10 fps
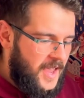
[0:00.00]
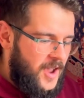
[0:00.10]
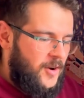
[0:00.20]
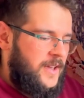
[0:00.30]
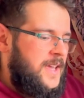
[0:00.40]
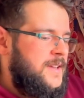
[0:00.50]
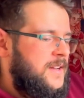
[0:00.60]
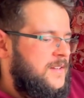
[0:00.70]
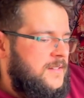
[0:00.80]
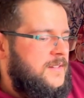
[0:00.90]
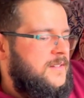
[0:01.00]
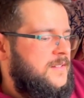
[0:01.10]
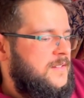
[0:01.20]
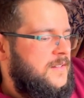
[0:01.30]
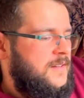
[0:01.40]
Okay,
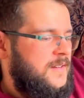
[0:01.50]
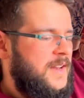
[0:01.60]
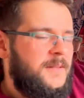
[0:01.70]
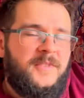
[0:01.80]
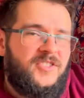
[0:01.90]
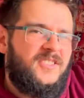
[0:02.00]
let me just